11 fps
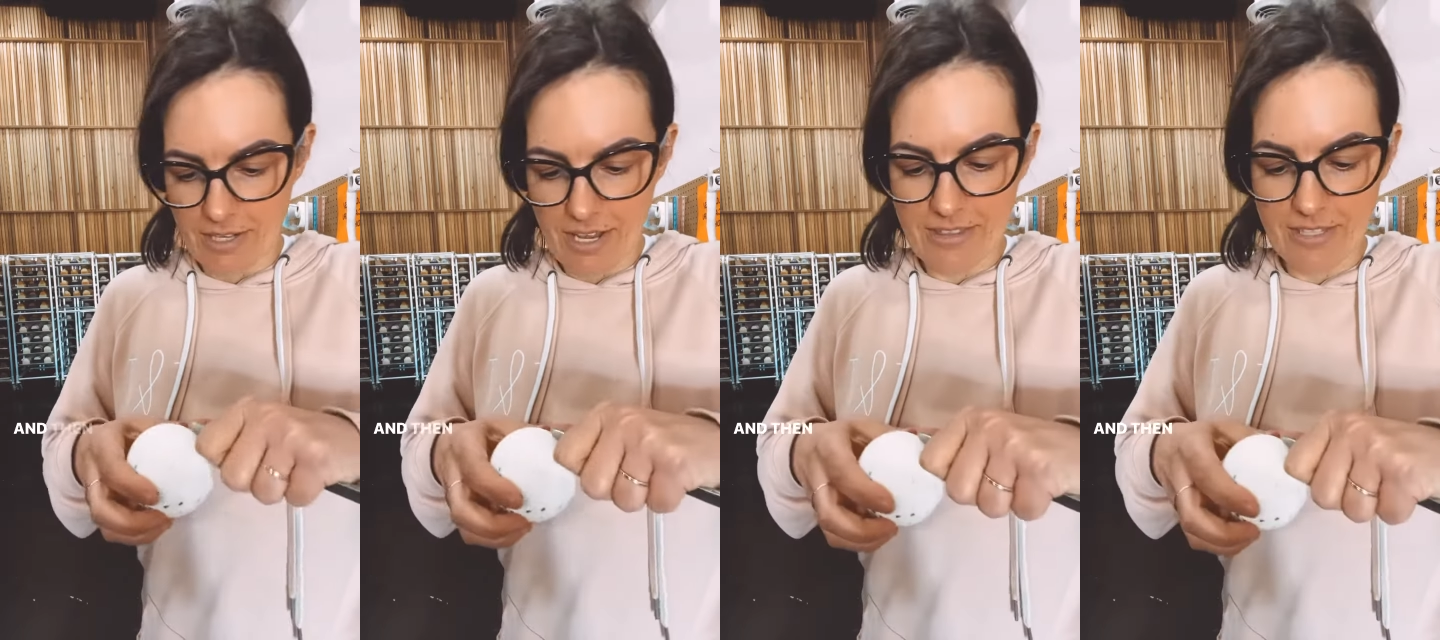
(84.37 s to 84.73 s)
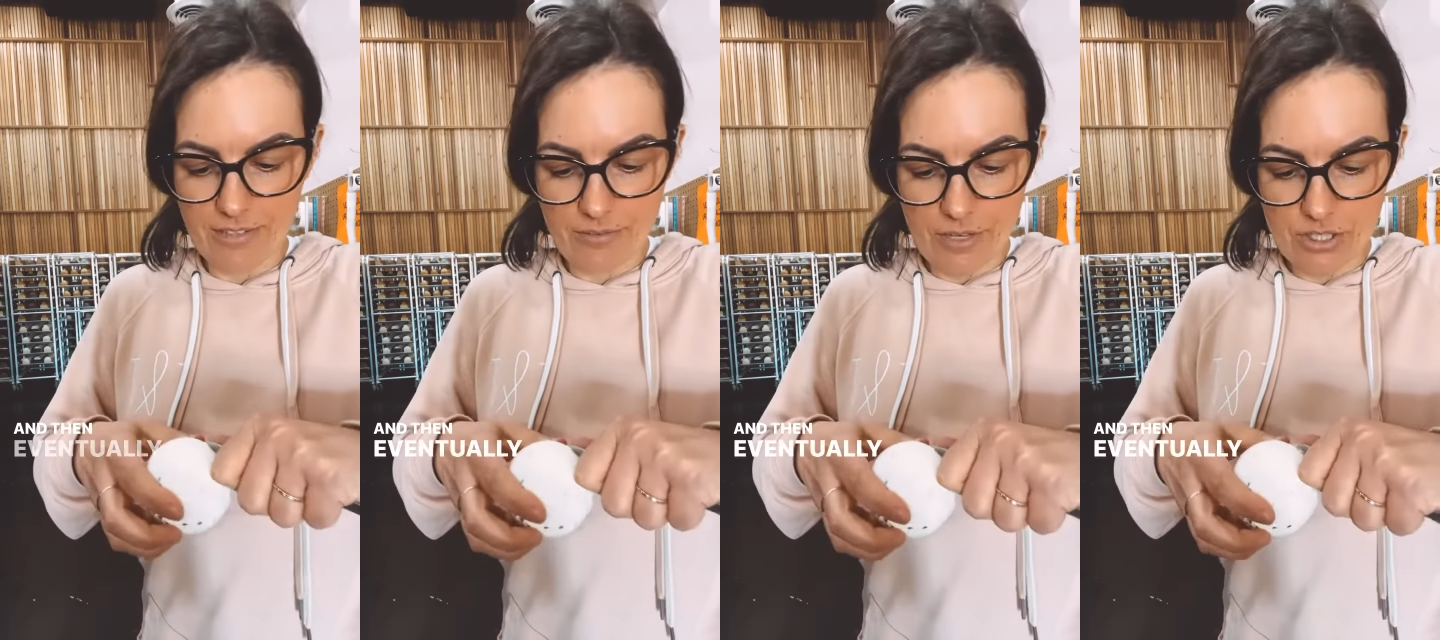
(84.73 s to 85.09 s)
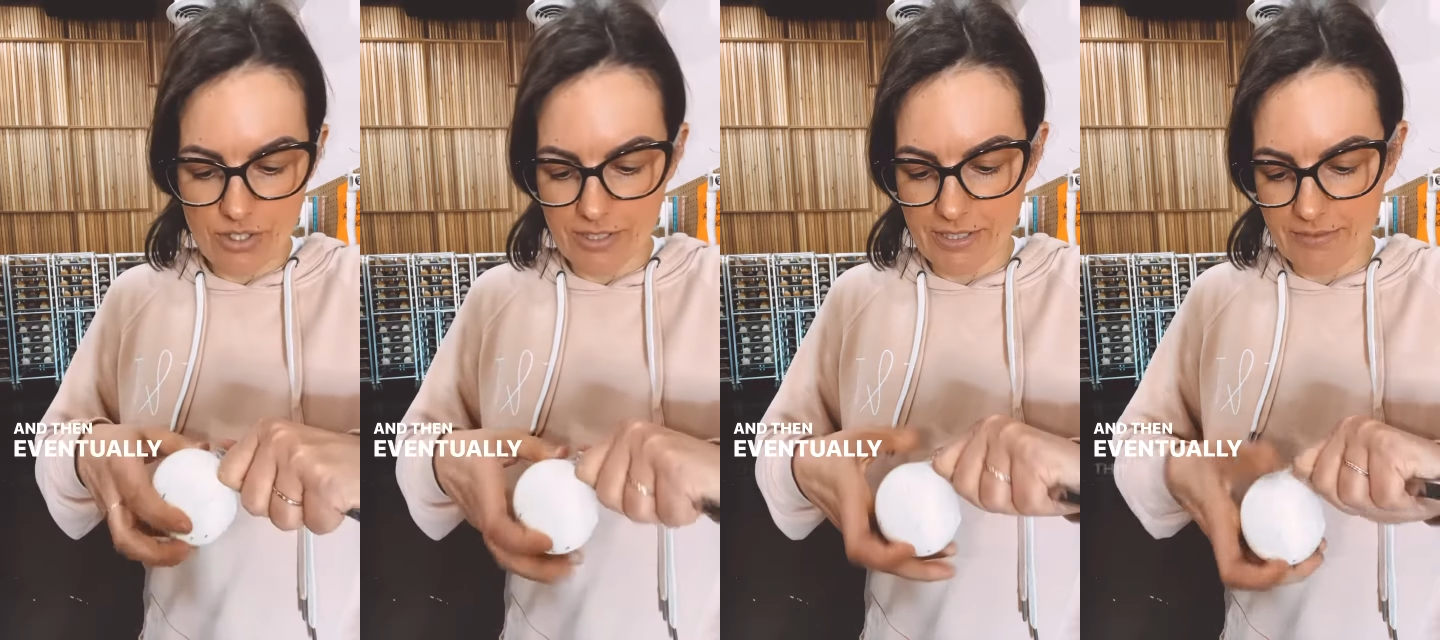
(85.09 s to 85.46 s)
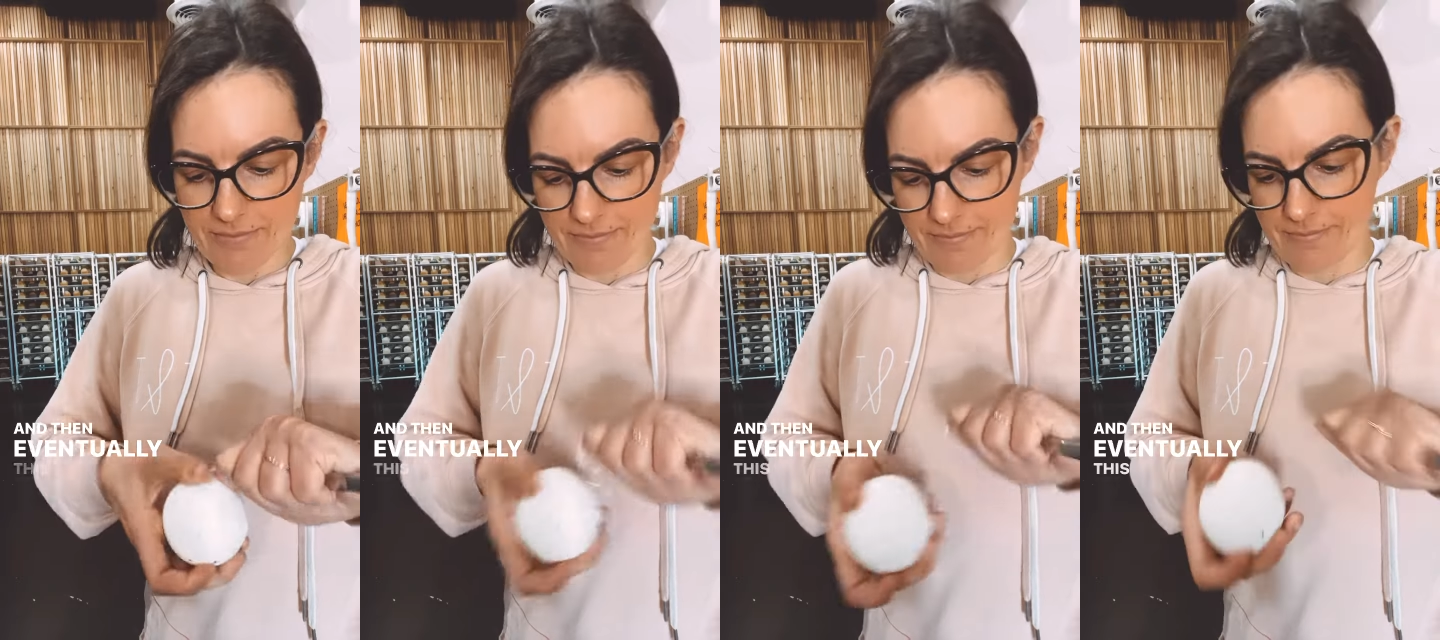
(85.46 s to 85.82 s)
And then eventually
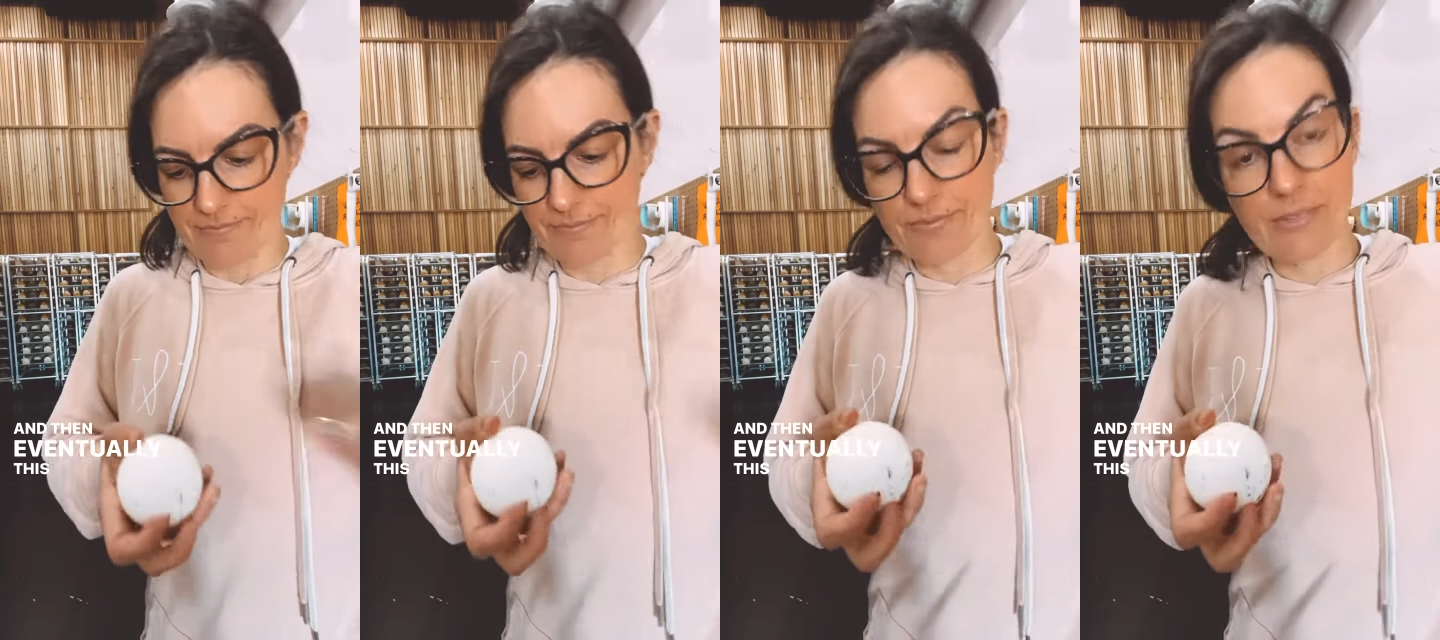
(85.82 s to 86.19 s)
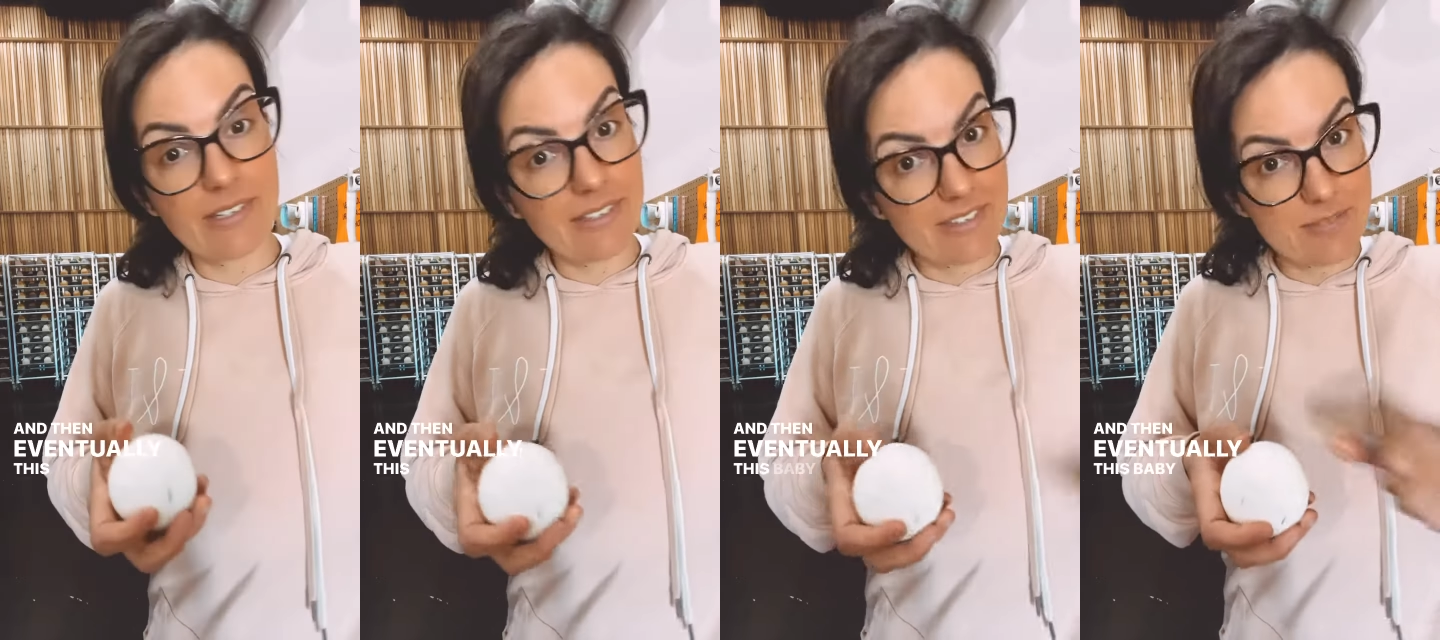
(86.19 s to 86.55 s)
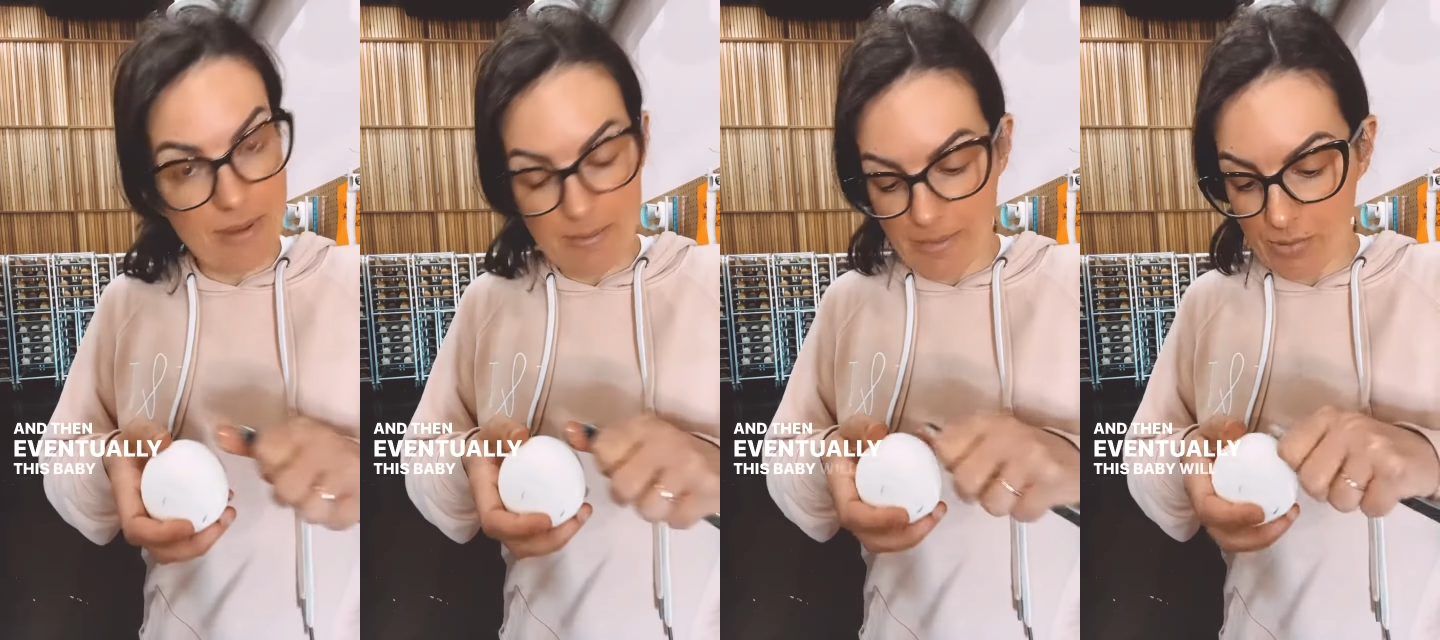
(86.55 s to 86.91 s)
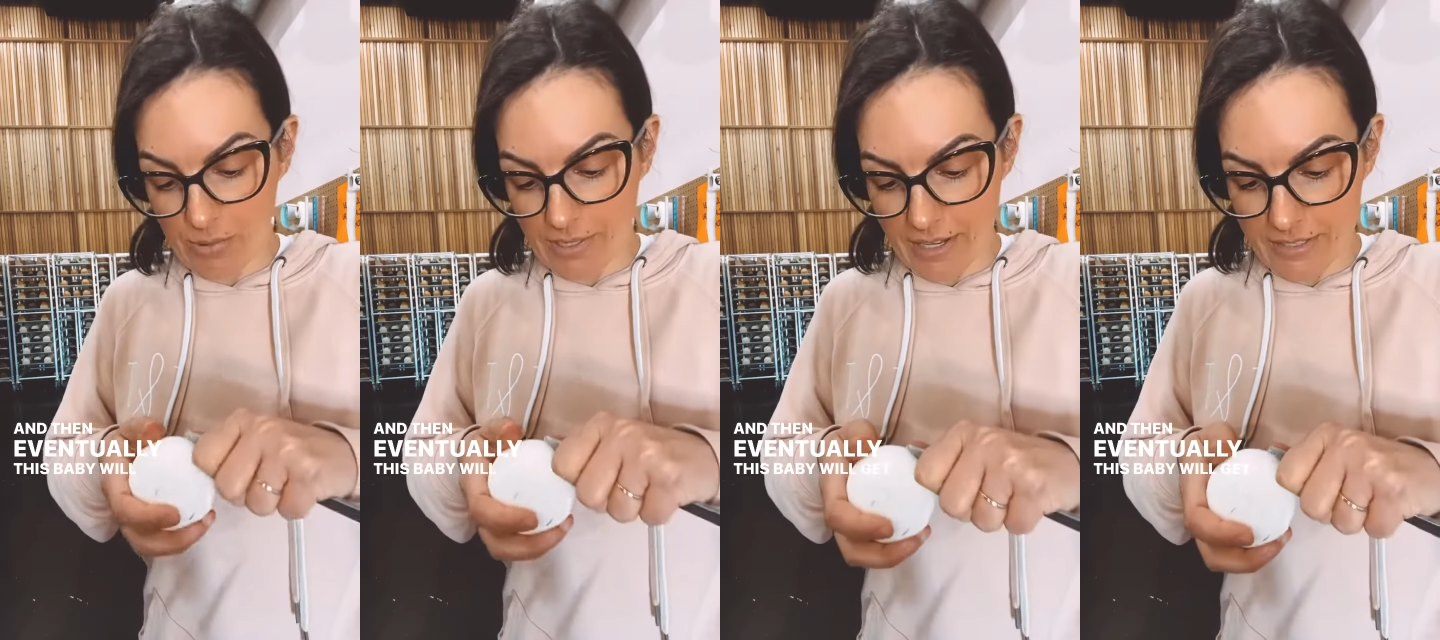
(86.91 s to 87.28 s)
this baby
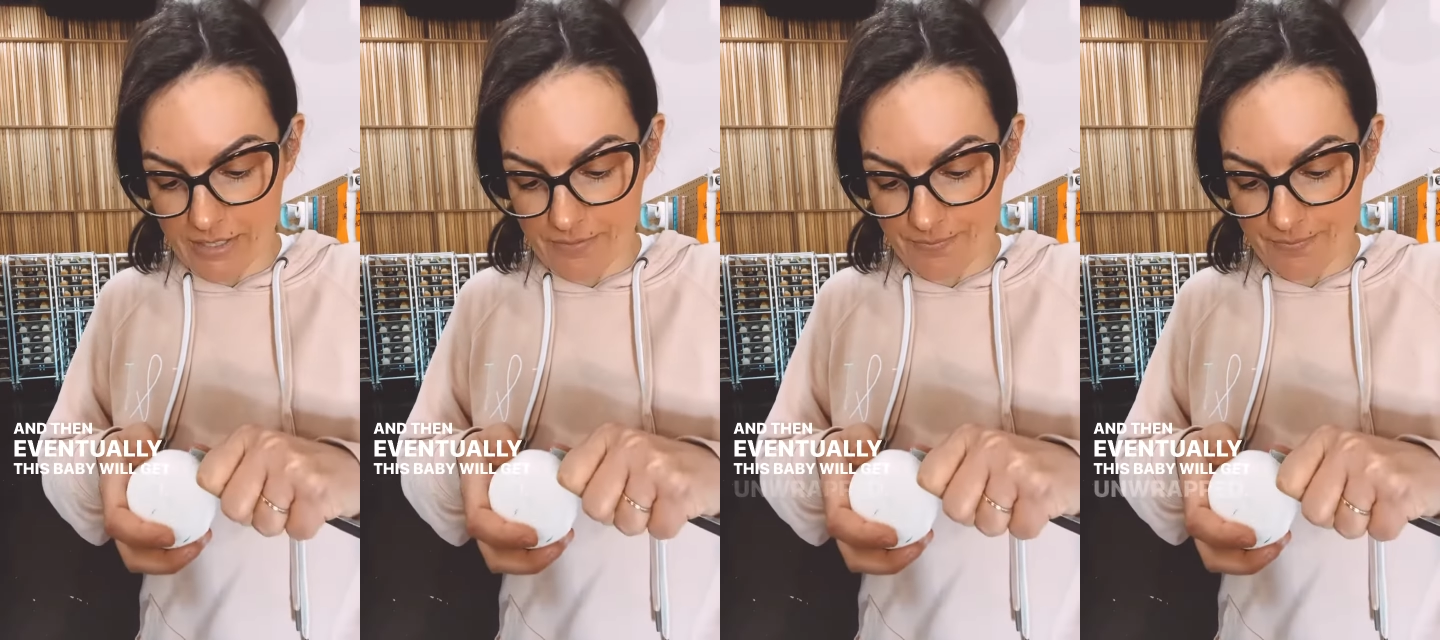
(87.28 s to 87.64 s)
will get